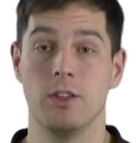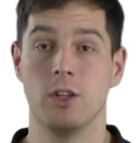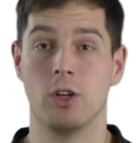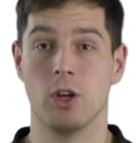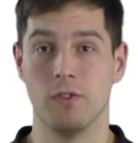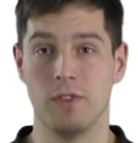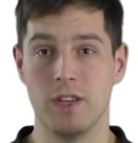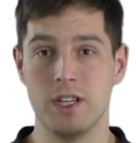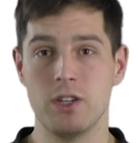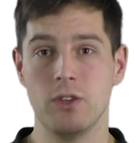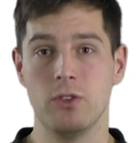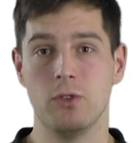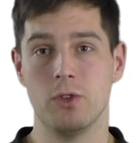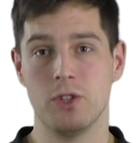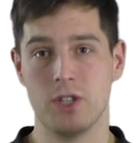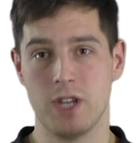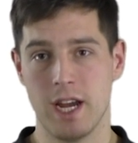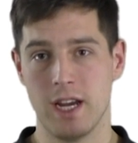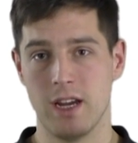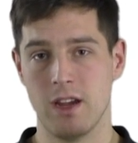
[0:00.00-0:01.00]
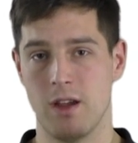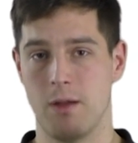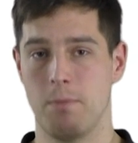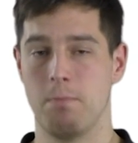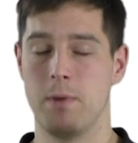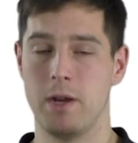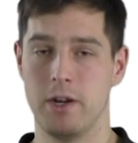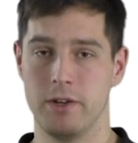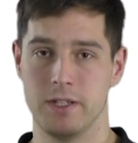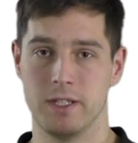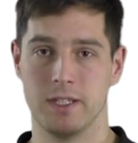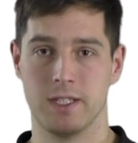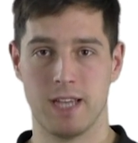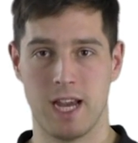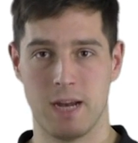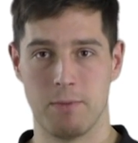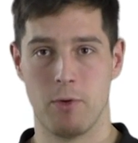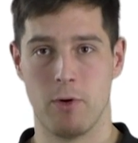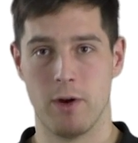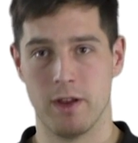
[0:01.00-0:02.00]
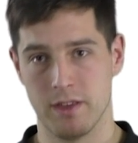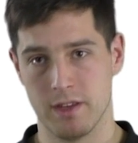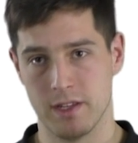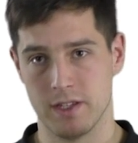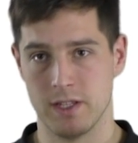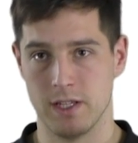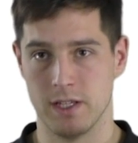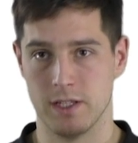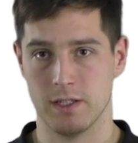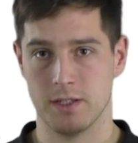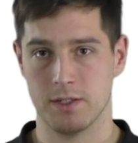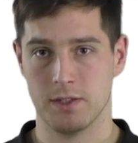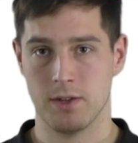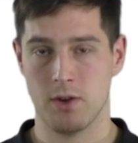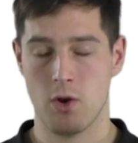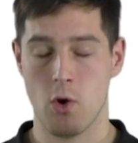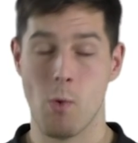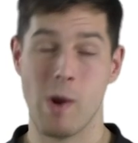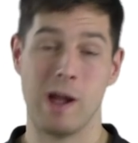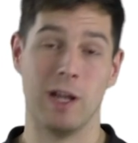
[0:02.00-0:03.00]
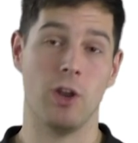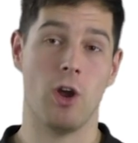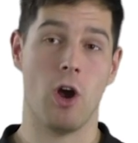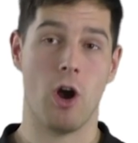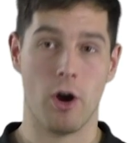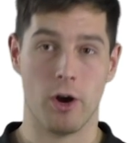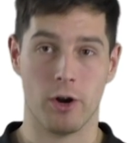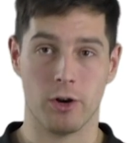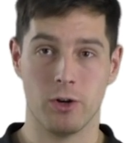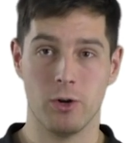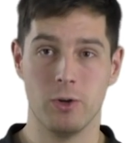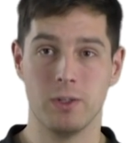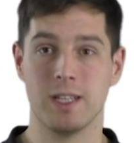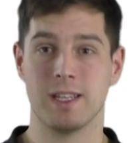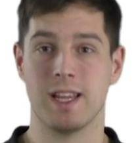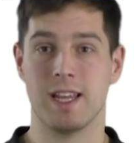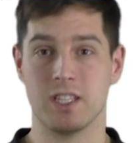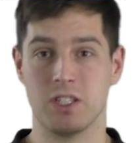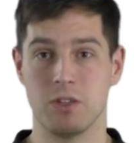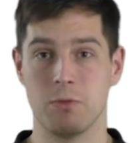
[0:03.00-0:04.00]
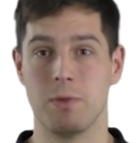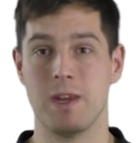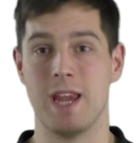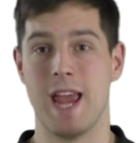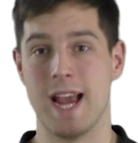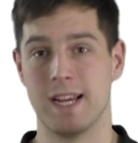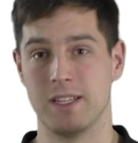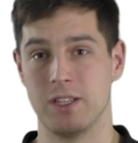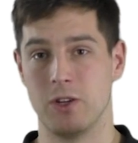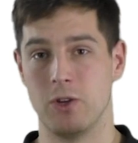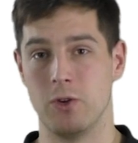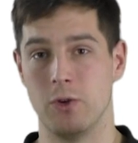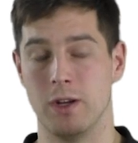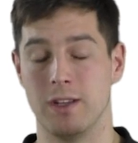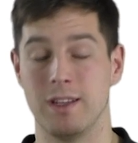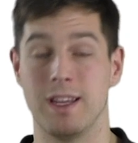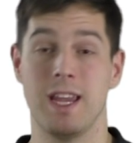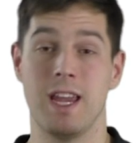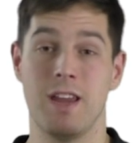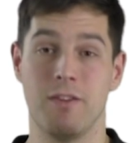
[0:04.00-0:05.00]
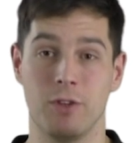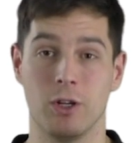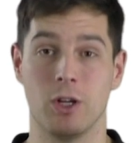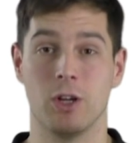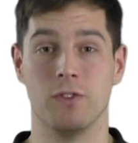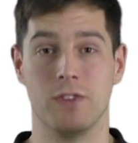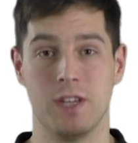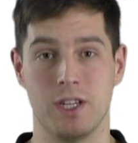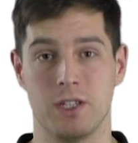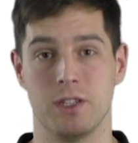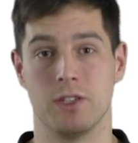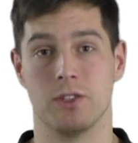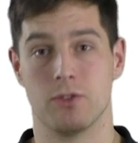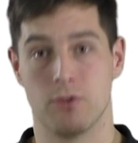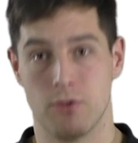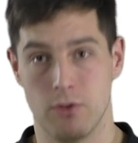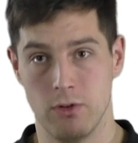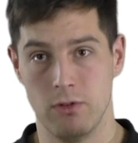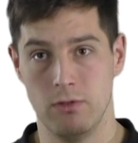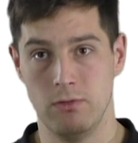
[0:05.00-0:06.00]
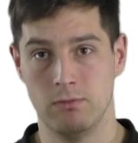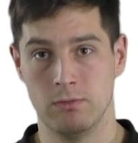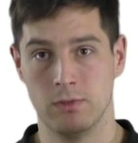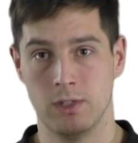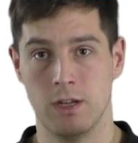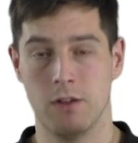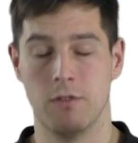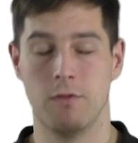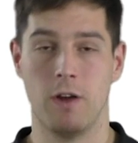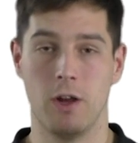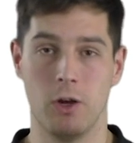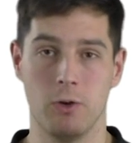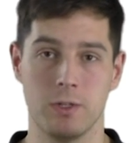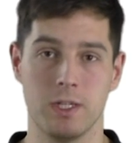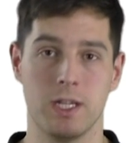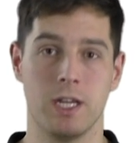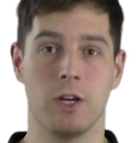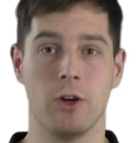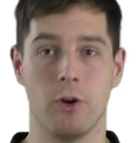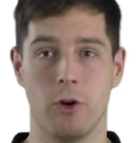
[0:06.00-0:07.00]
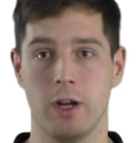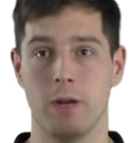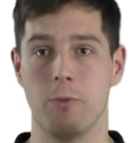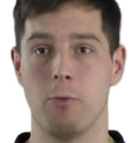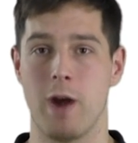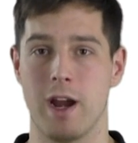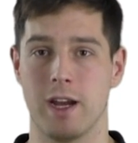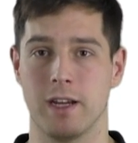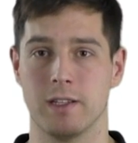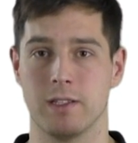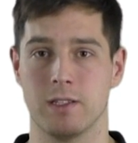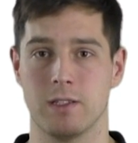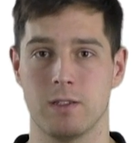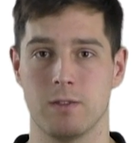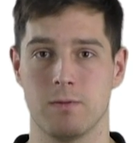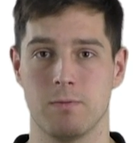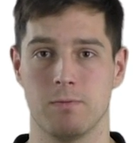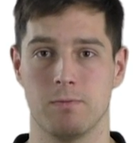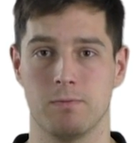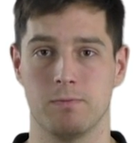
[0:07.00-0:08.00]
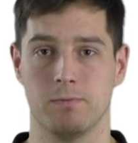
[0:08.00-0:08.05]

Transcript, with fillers: The condition to check appears inside parentheses, while the R code that has to be executed if the condition is true follows in curly brackets.